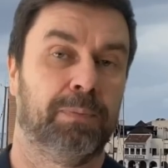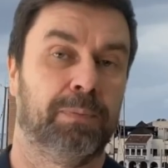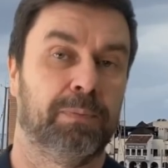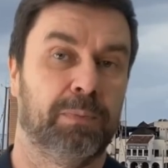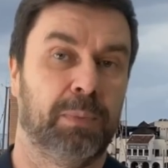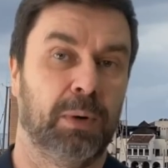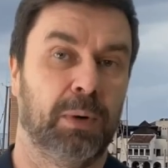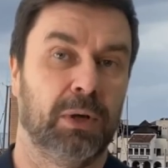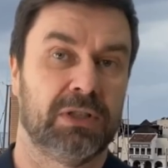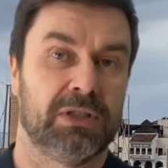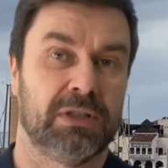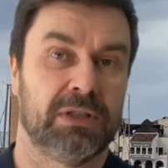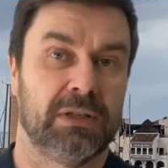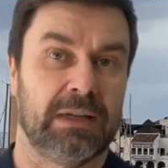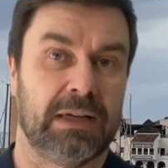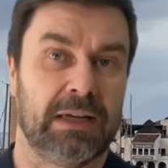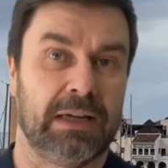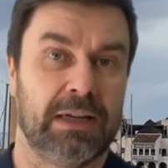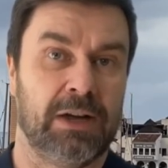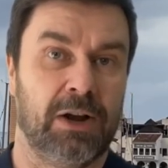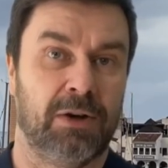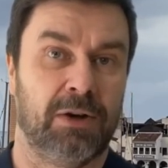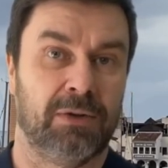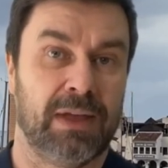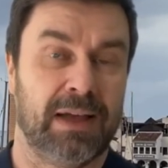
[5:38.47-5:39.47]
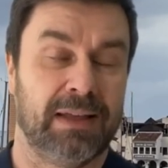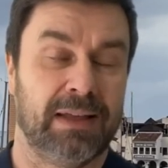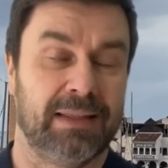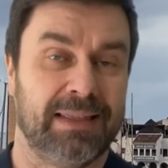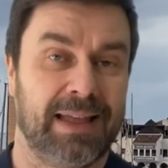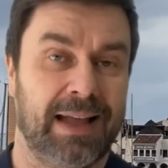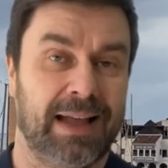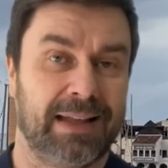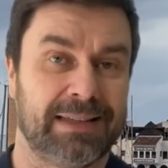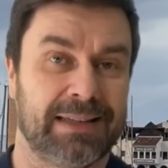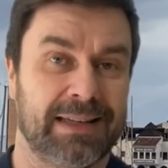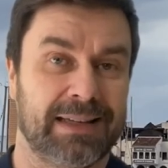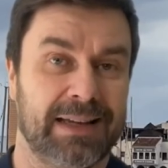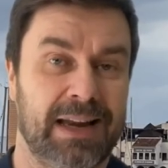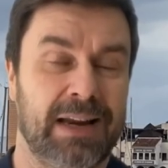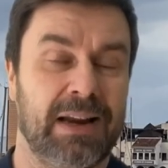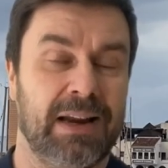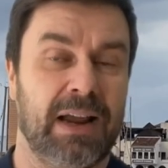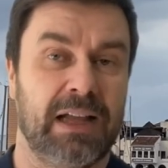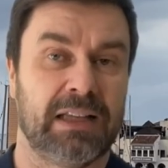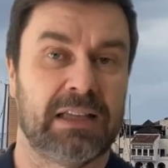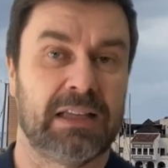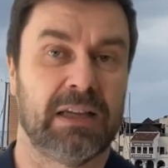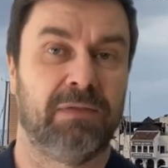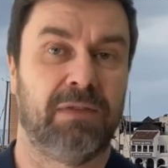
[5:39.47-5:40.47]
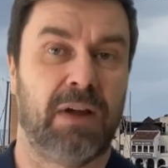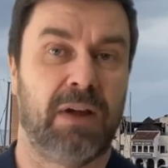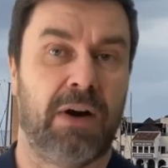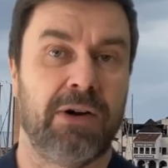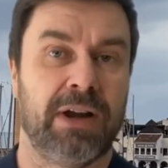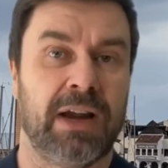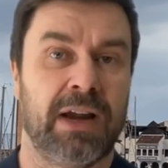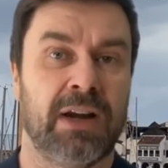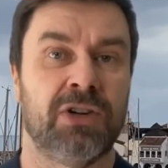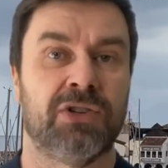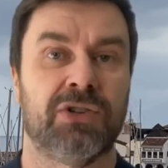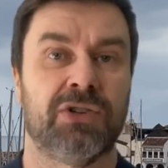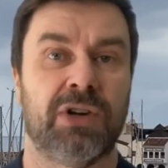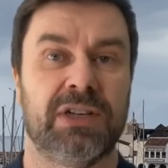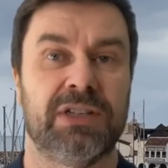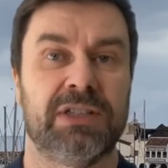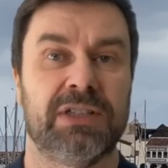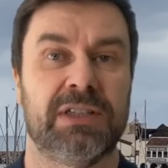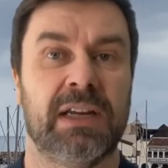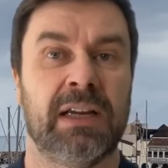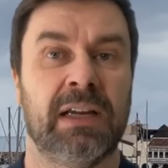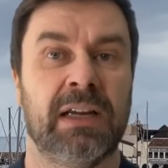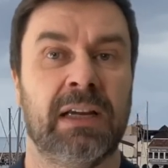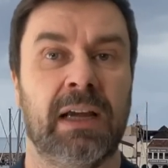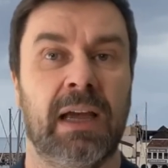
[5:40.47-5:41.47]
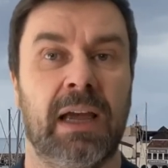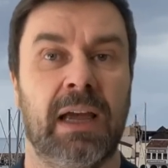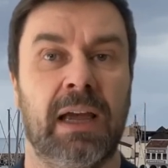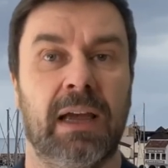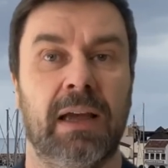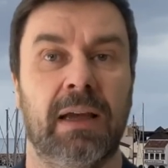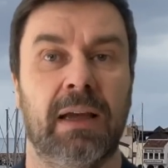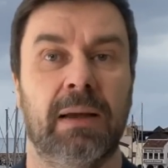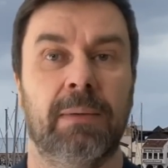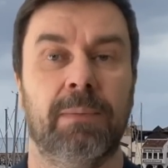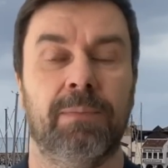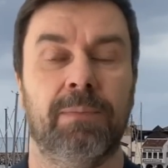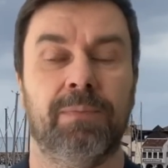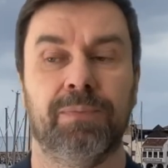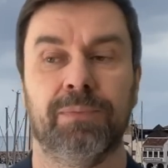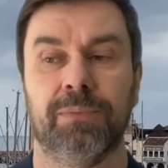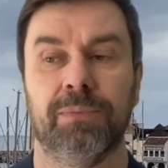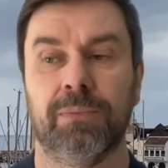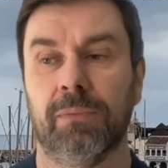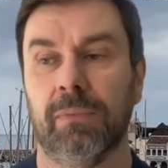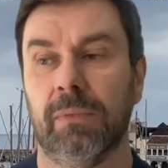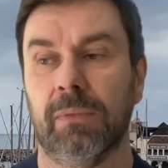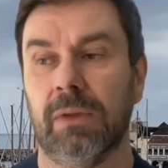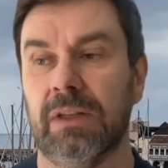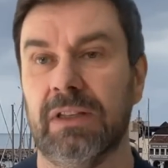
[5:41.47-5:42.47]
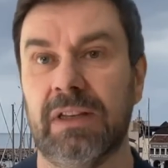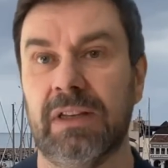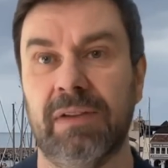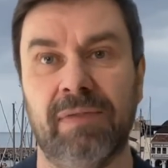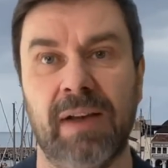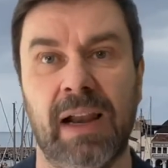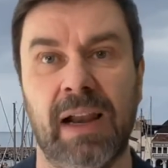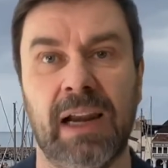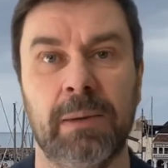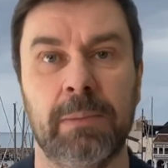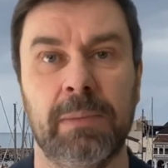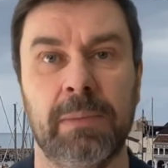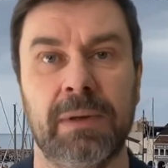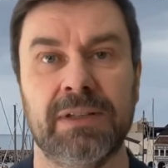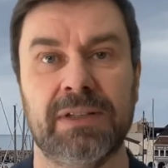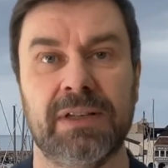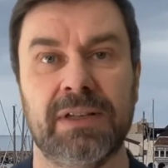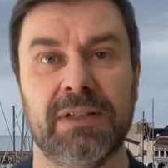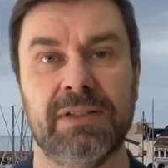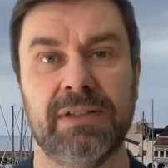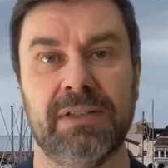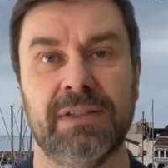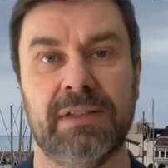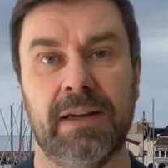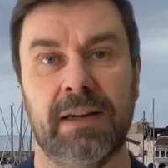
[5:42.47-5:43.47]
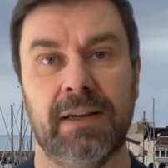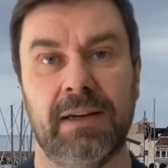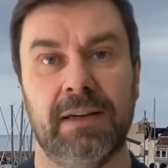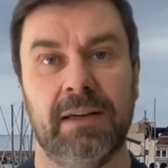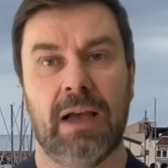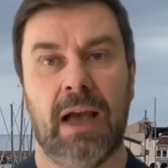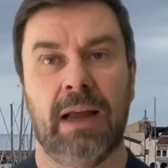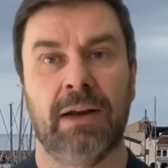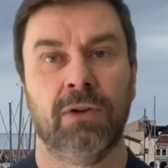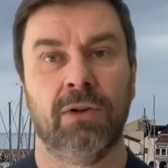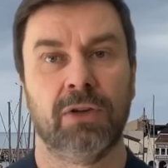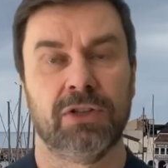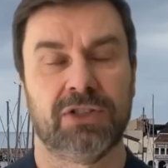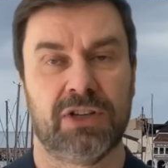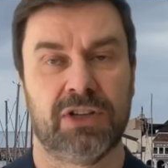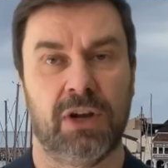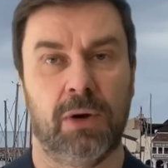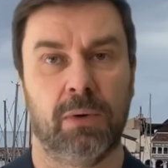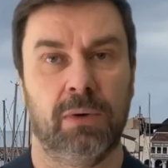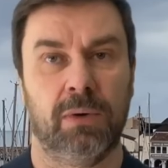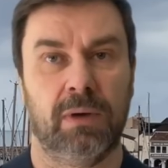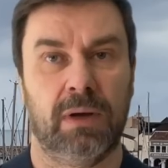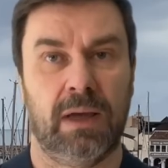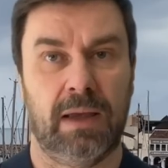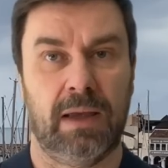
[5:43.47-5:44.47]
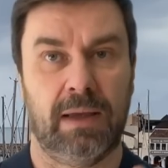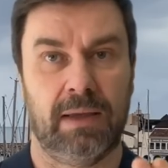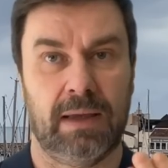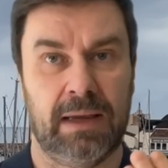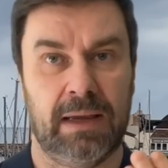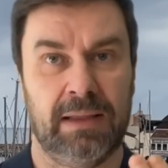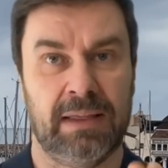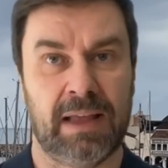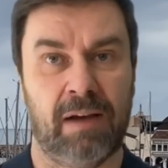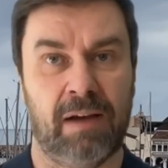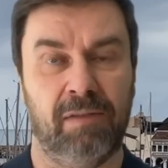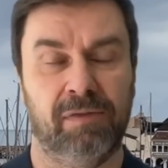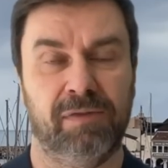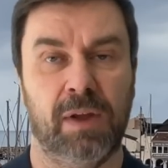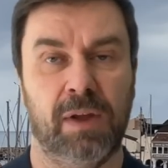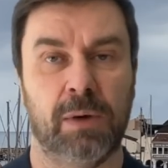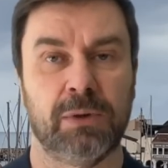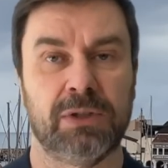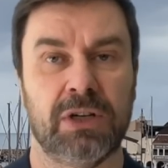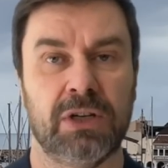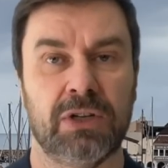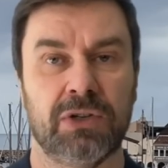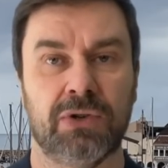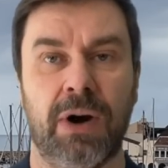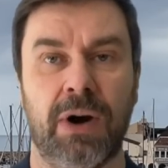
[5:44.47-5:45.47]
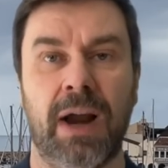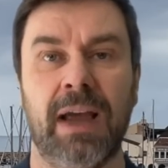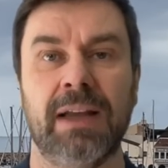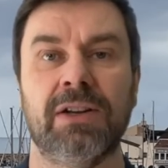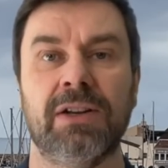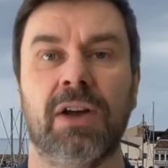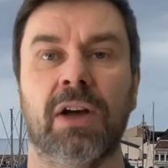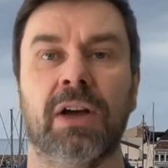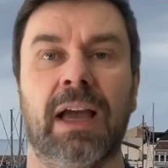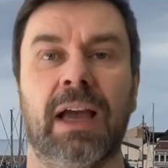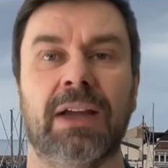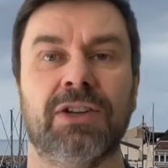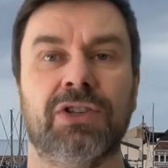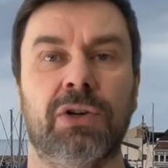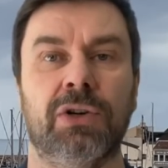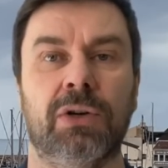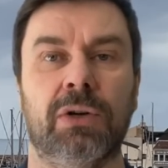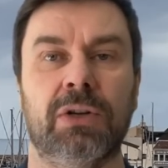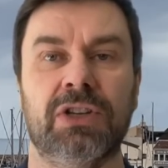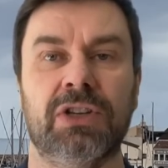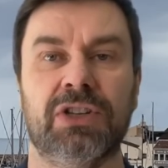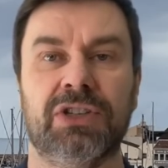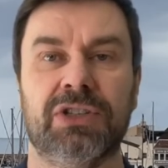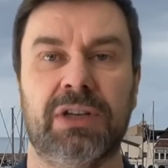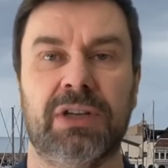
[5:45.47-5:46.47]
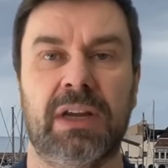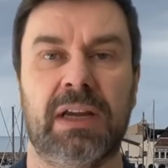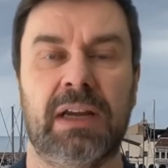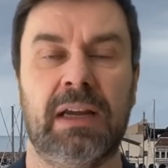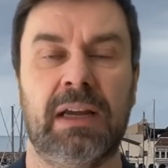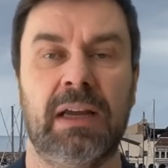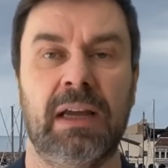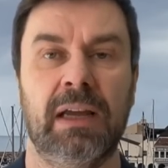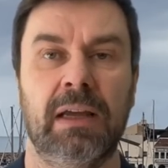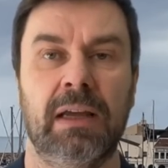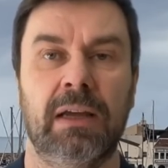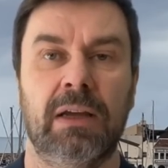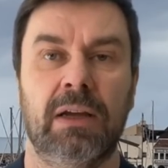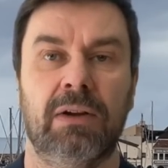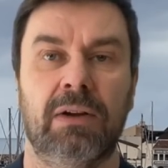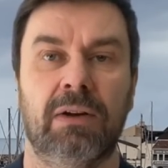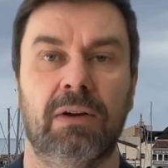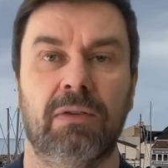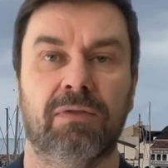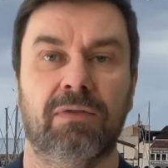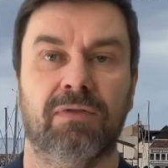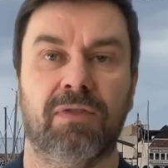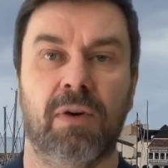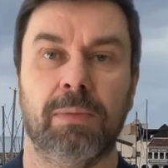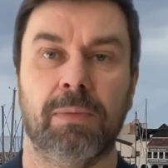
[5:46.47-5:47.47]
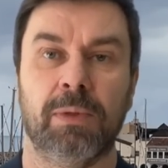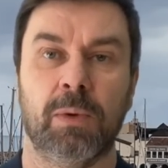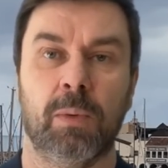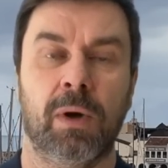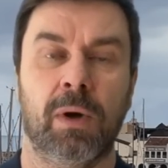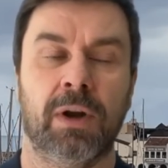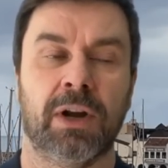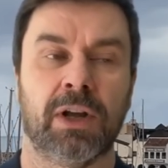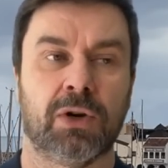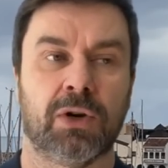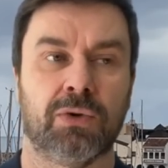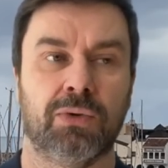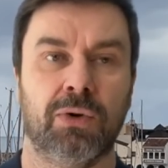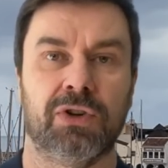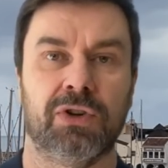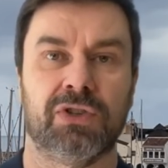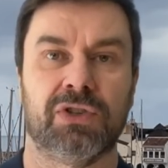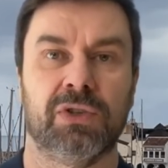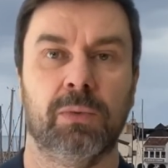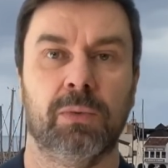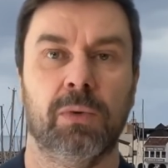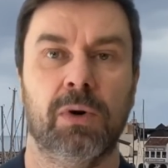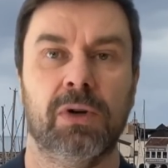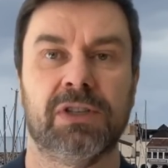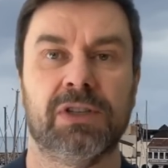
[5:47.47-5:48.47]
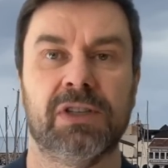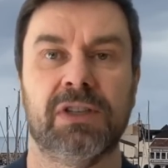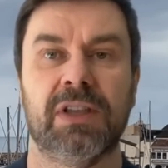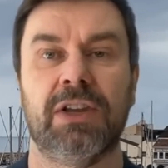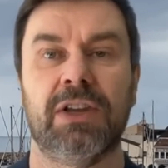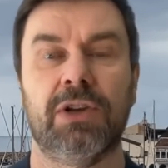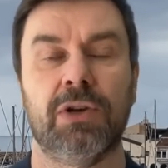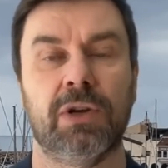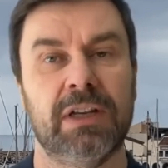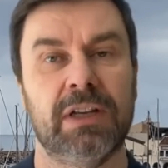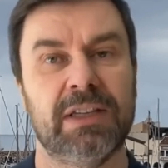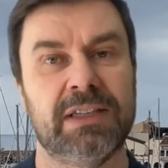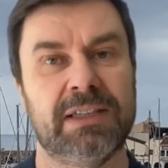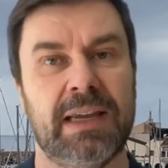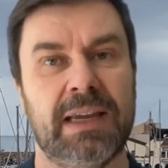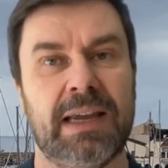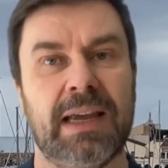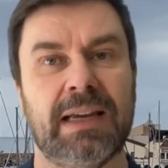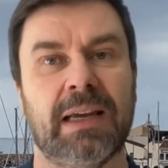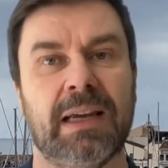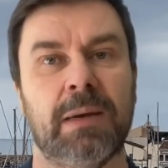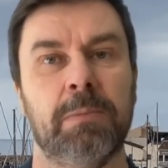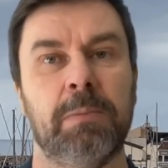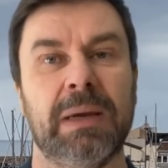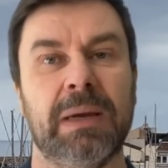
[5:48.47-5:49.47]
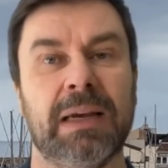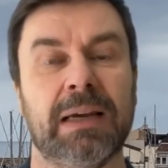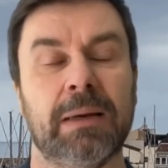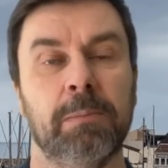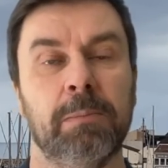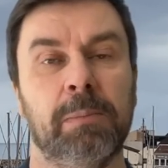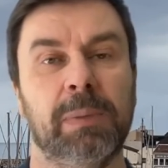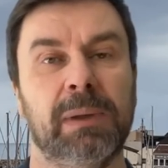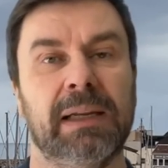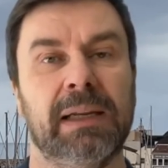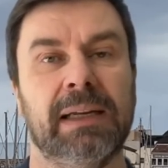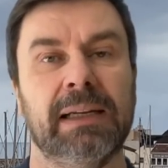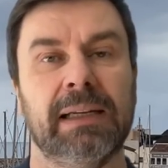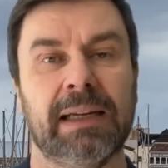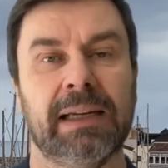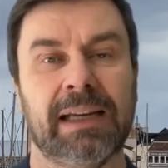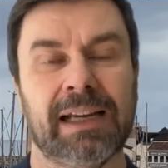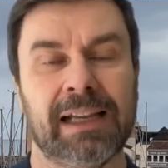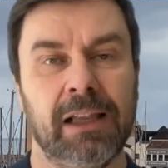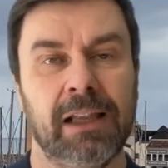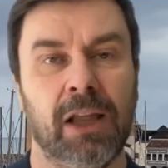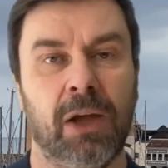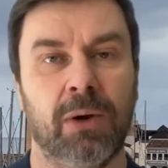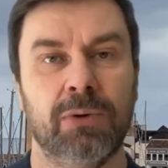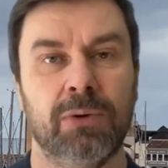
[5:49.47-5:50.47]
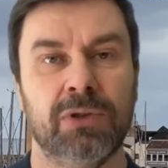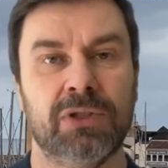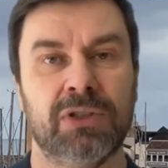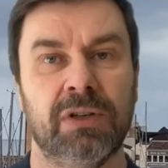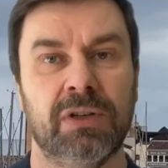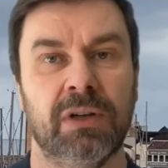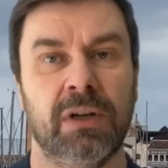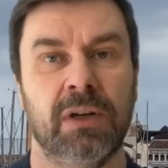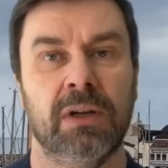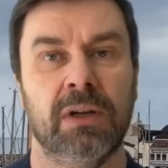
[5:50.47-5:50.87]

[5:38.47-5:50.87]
But, you know, it's a very interesting development, isn't it? And also in that floating dry dock, as you can see from the one across the water there, you can see it can be completely closed.